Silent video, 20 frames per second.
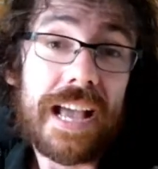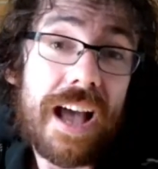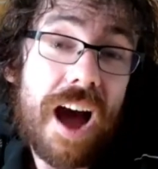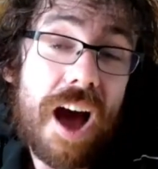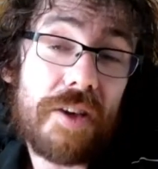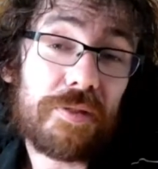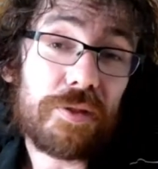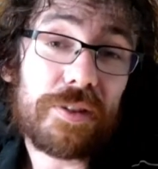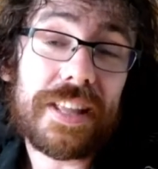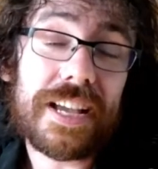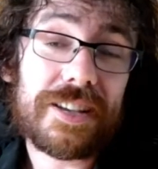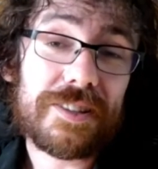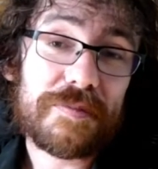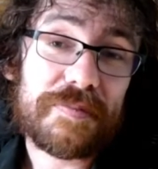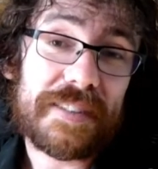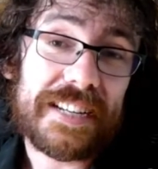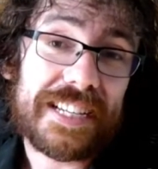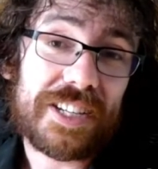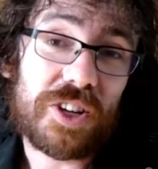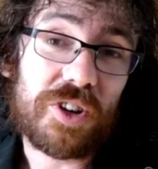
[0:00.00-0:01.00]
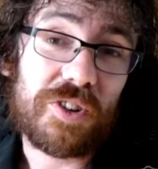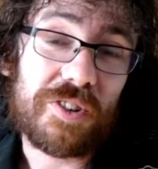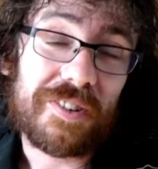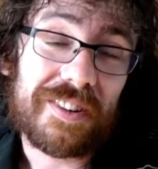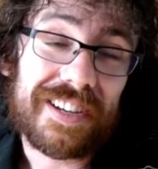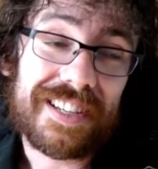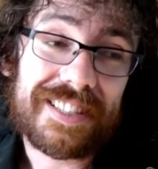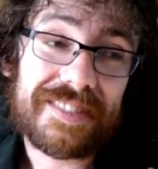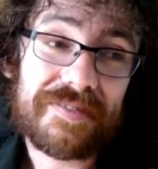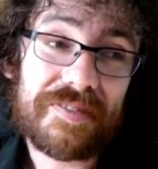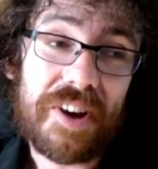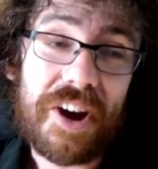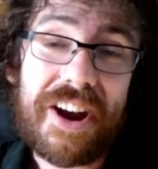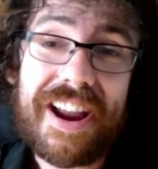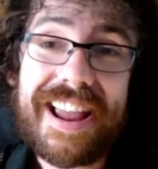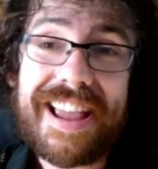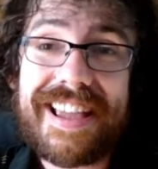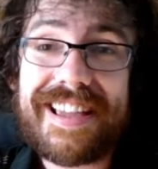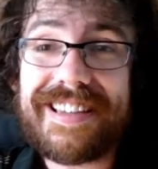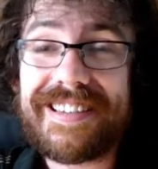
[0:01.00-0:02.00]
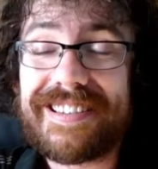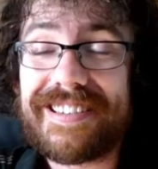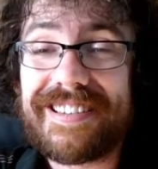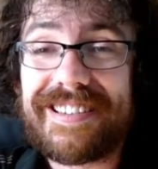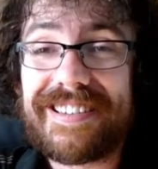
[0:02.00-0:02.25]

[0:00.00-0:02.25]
I thought that was pretty cool. It's very...